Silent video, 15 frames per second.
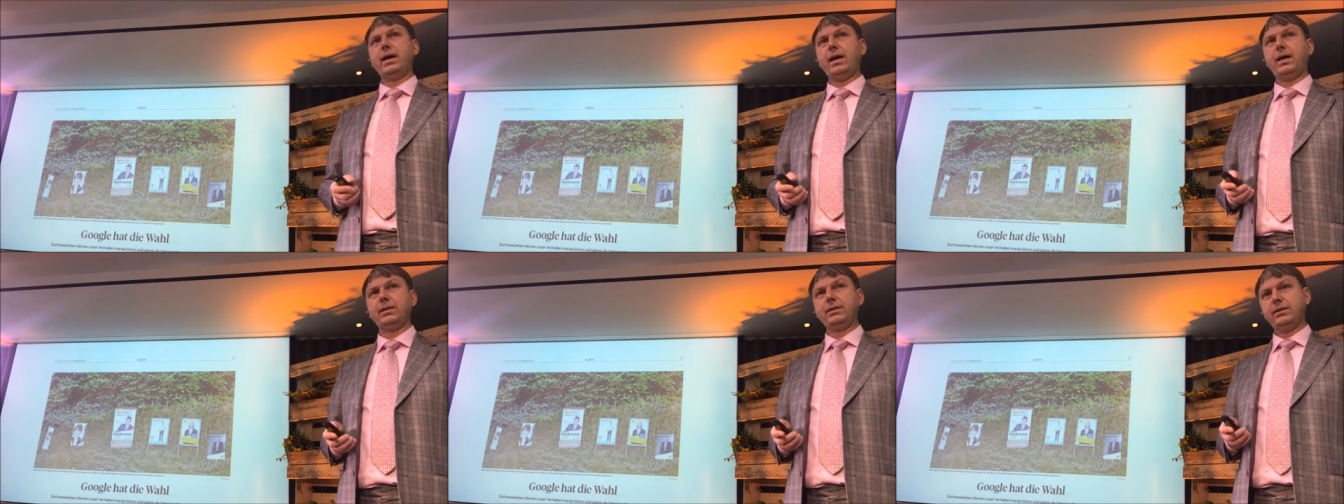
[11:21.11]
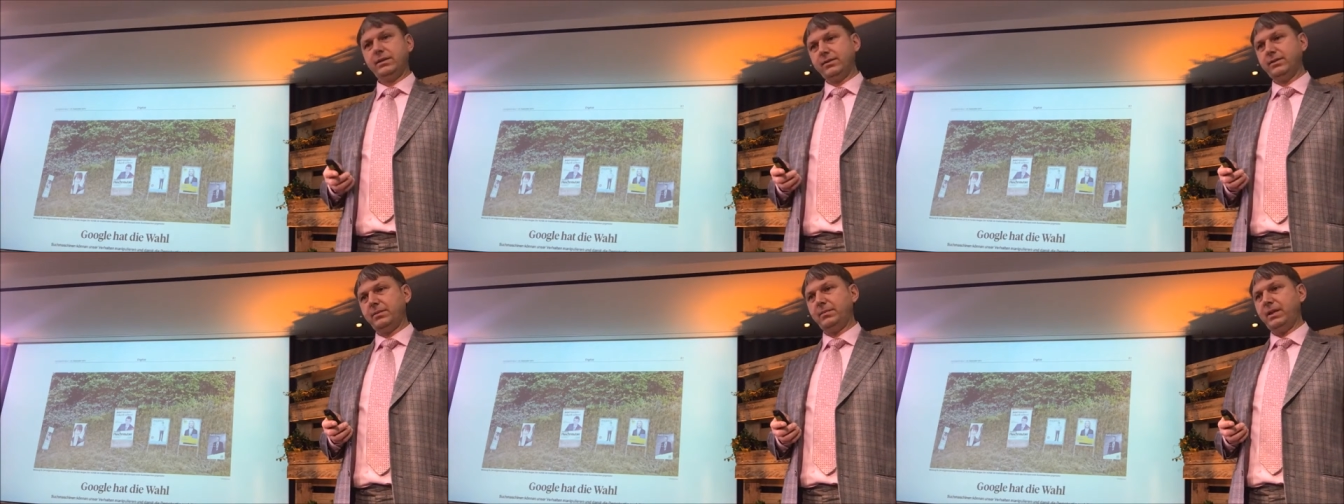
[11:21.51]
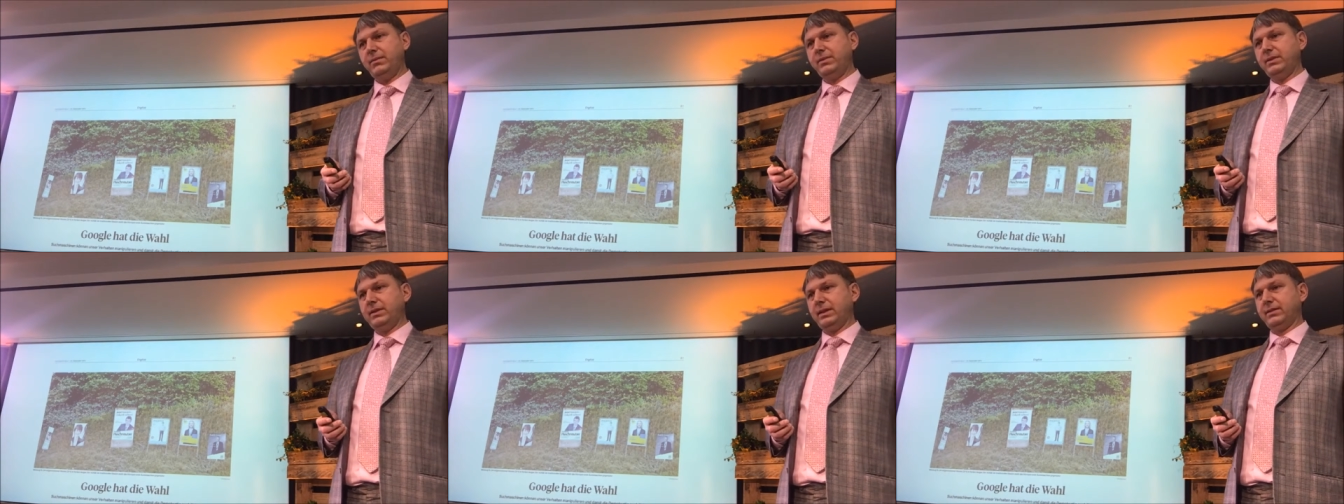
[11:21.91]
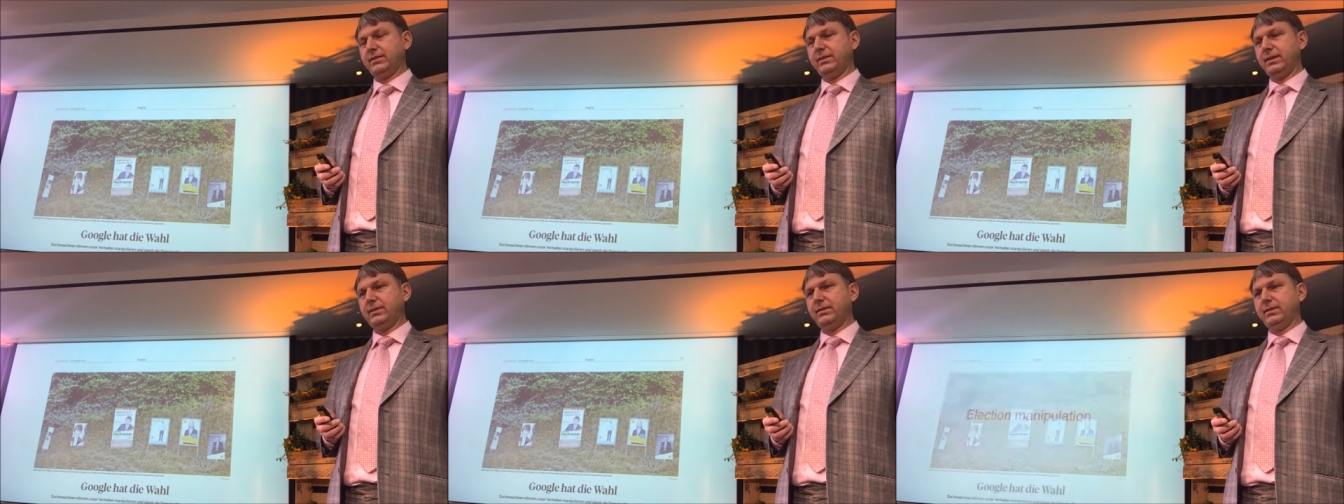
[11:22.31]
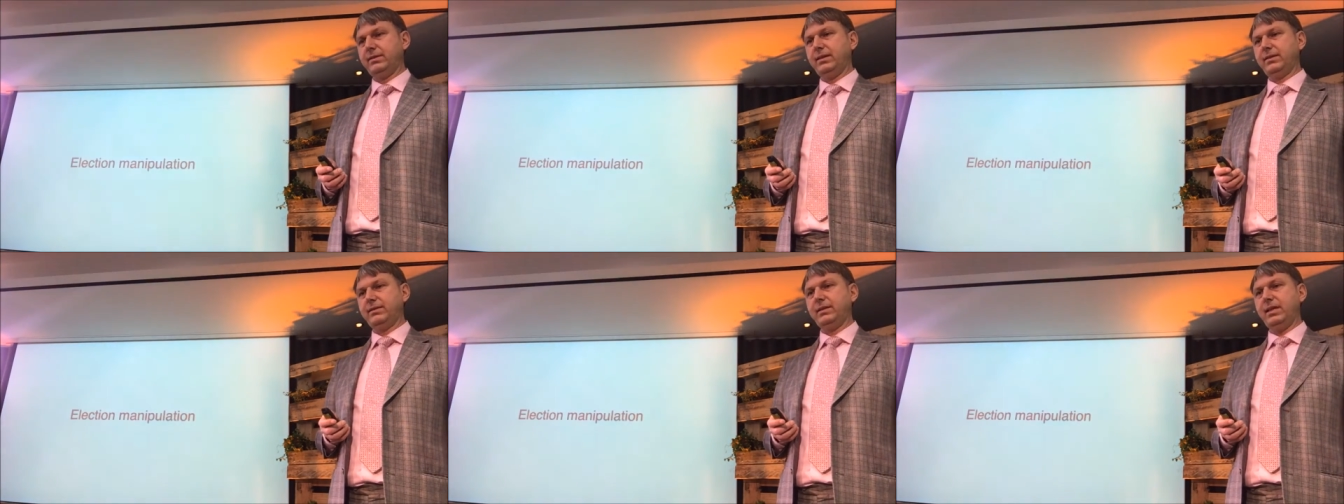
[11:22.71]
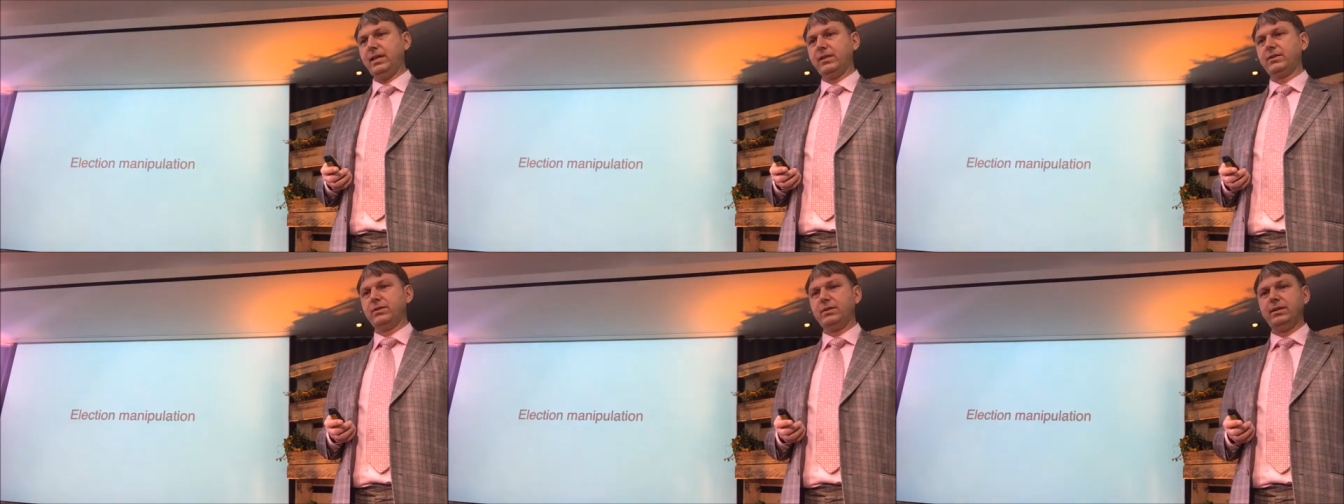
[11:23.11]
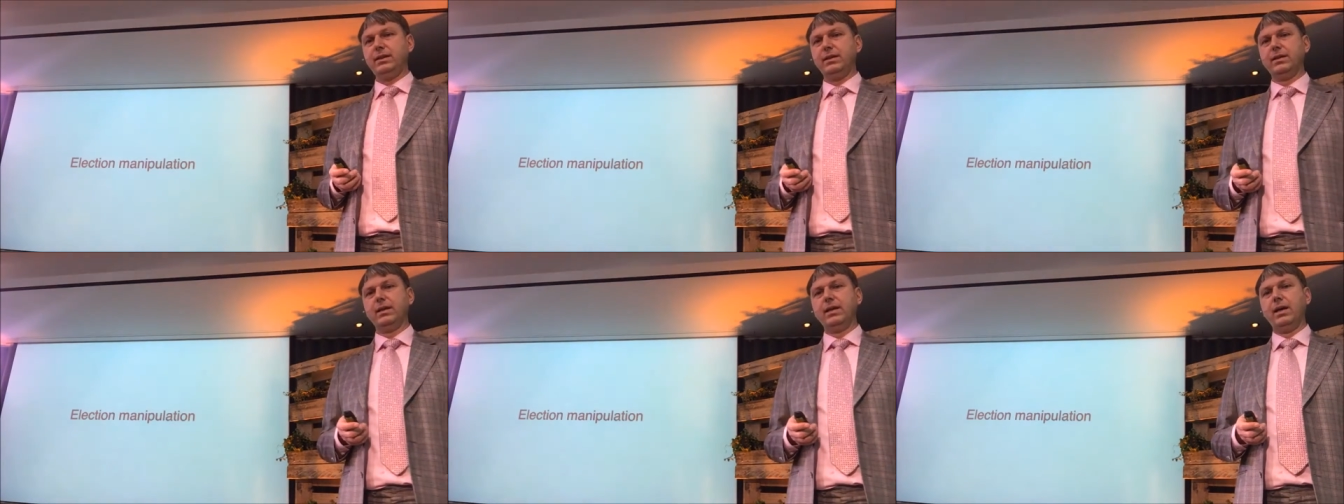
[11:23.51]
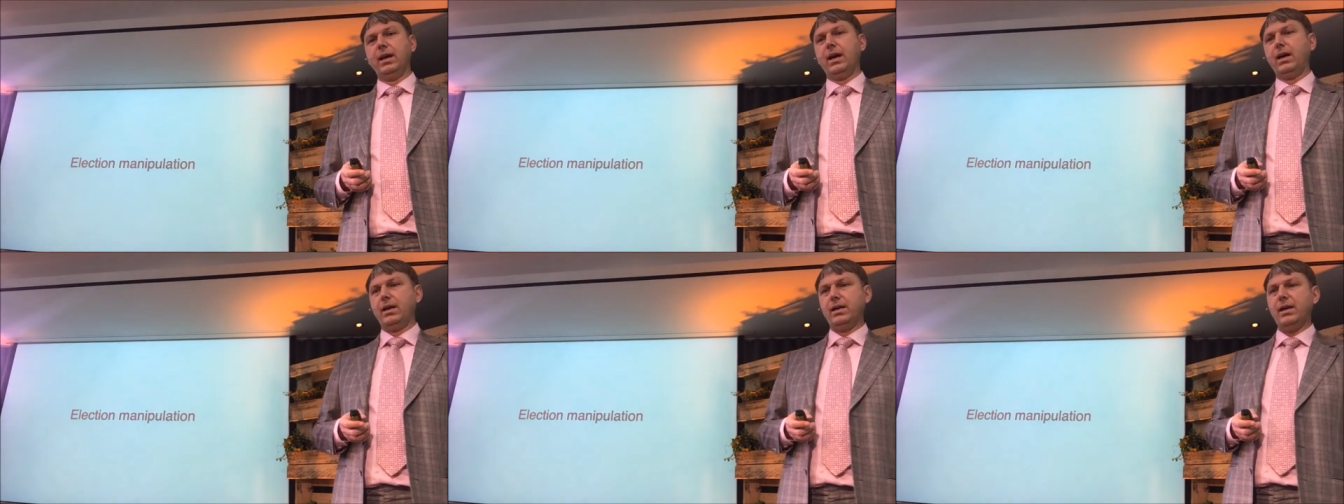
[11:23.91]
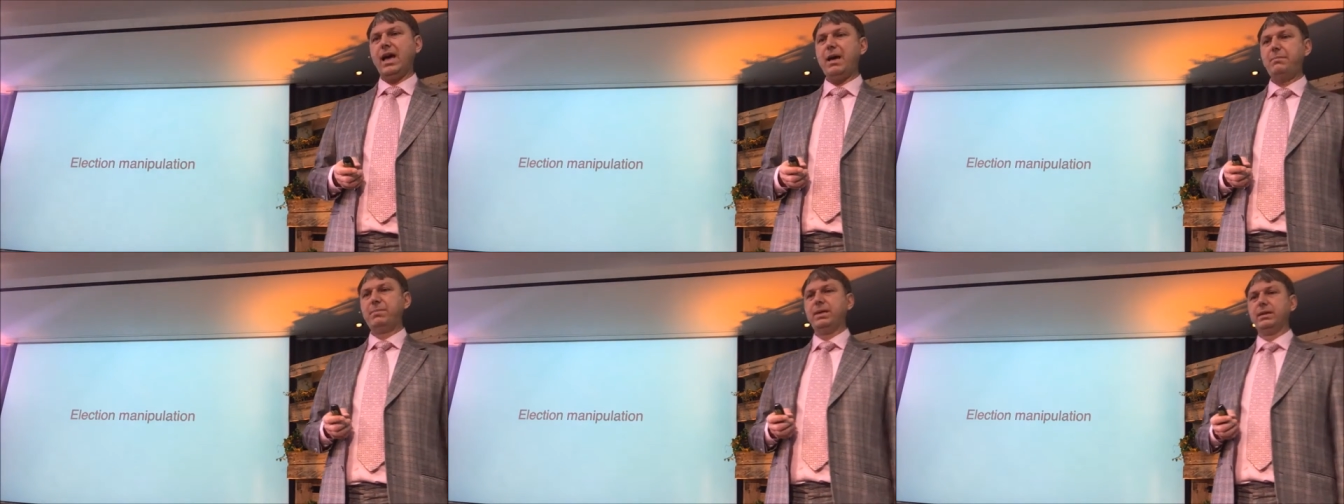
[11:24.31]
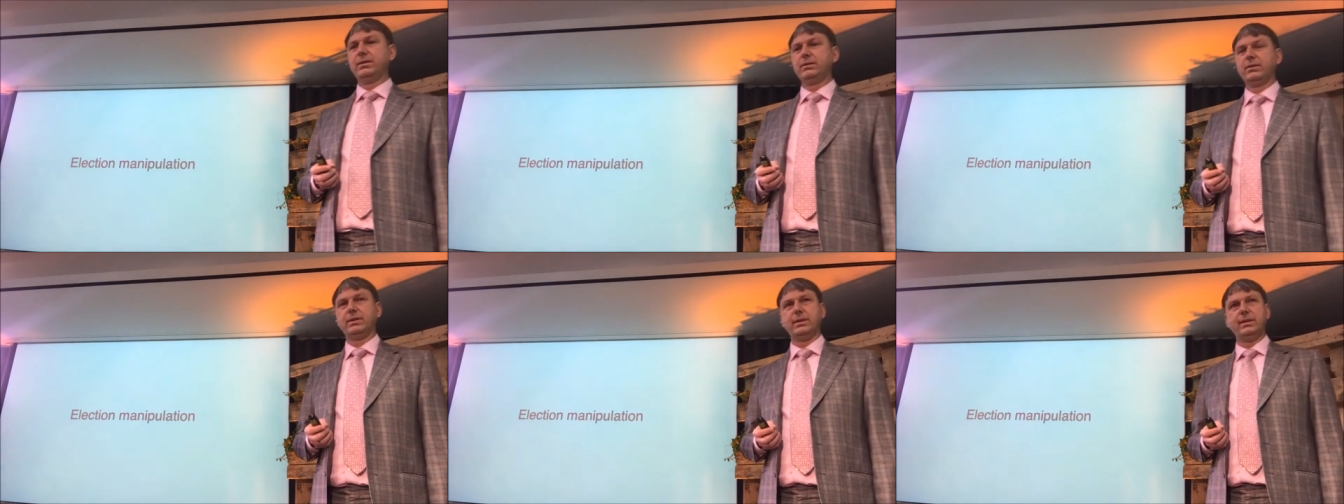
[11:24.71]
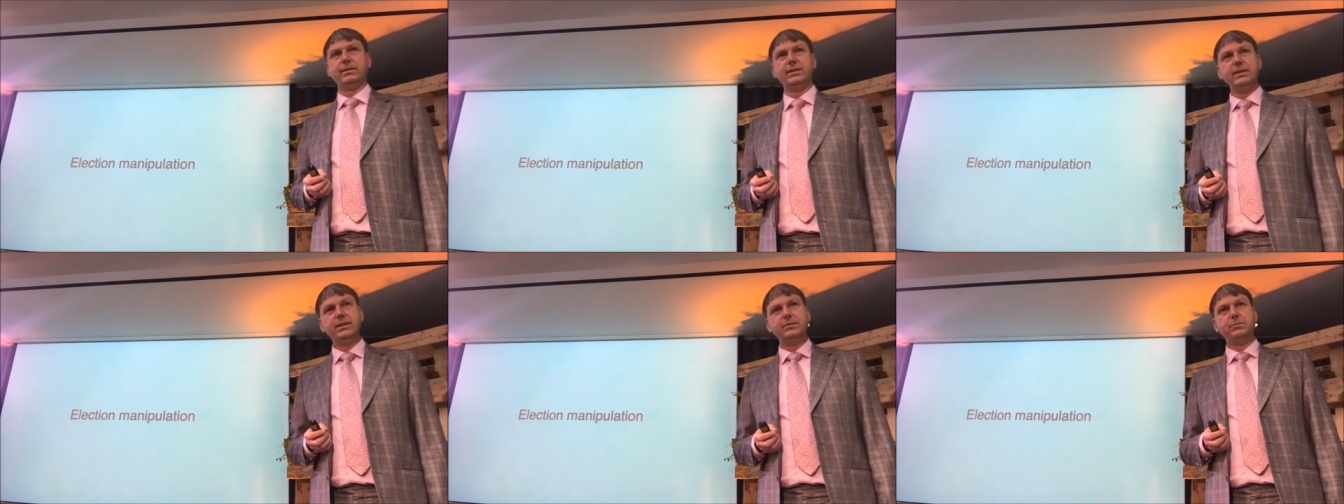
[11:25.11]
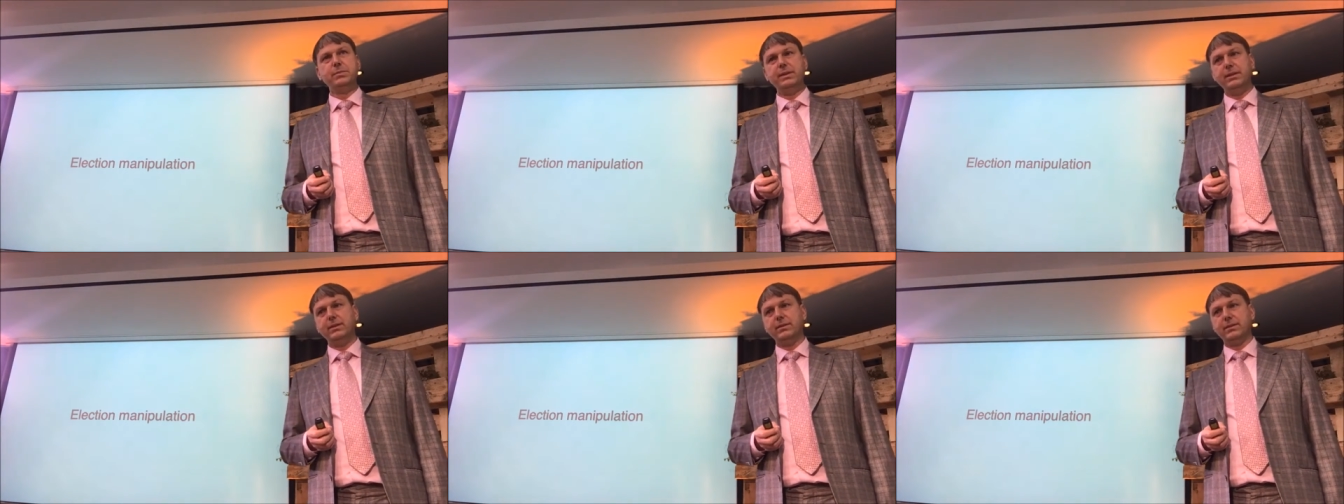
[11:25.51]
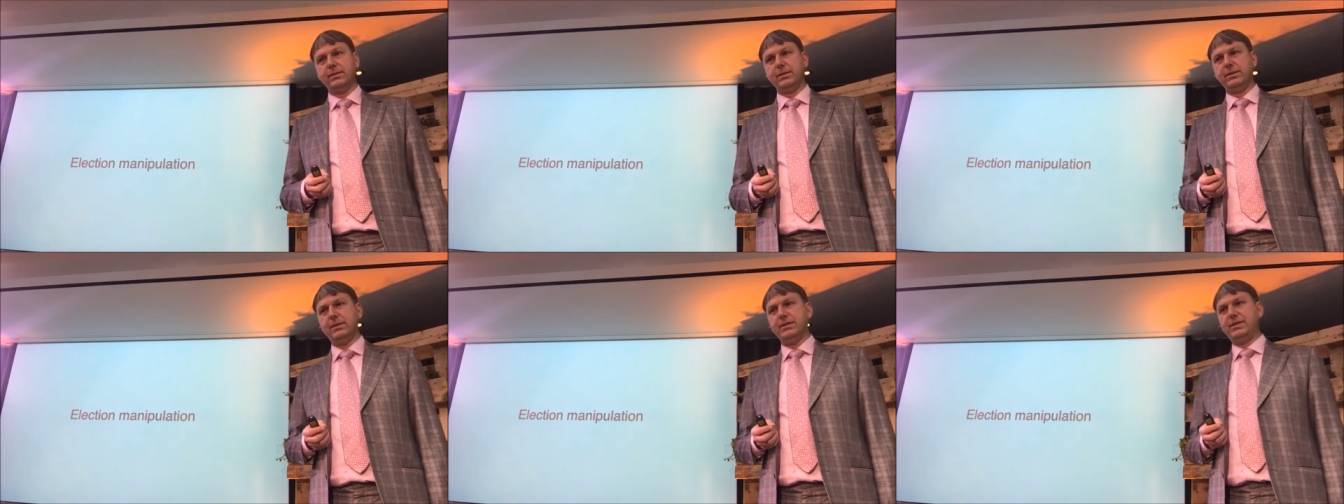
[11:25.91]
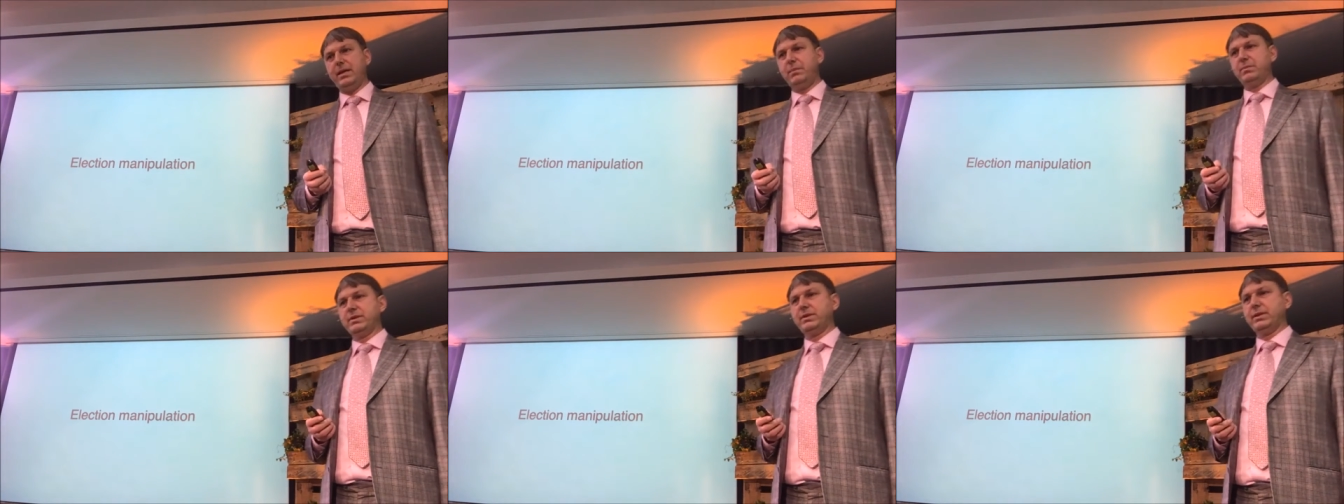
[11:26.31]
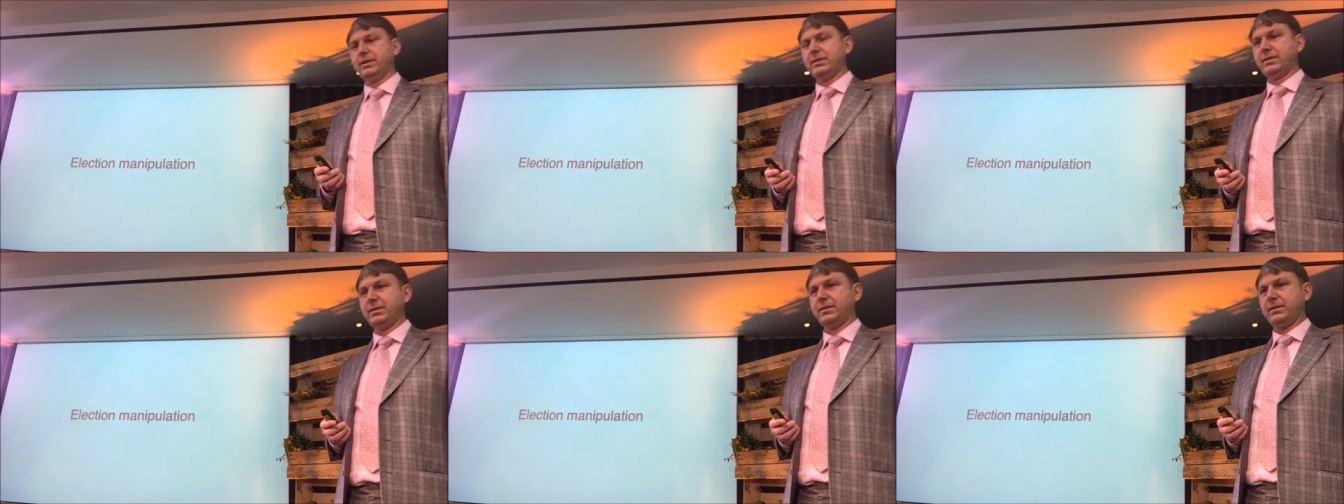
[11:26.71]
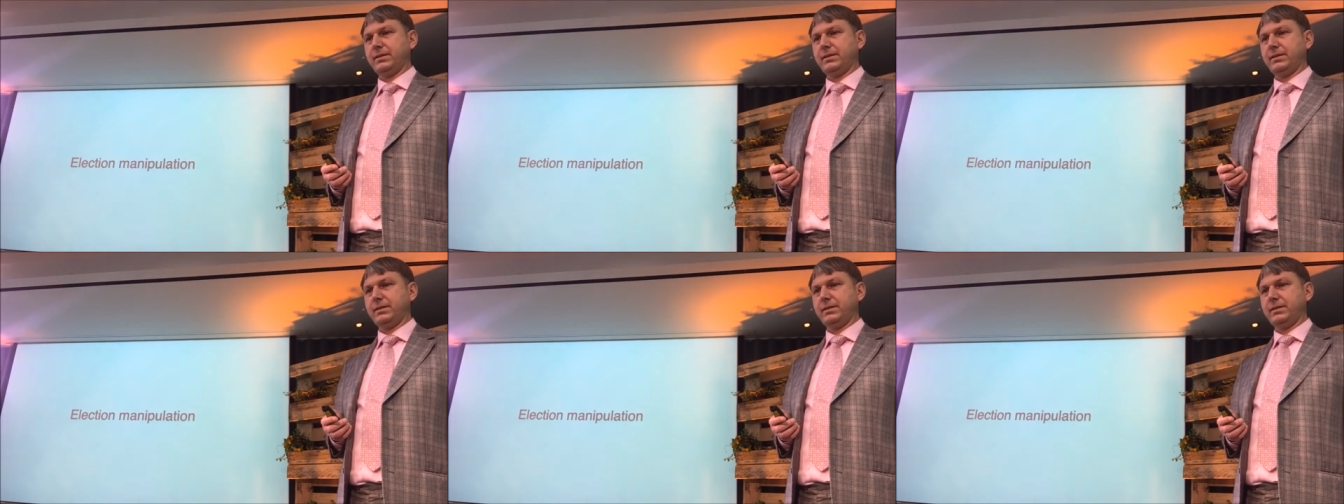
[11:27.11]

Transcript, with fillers: And there's some evidence that this has actually happened, or at least been attempted,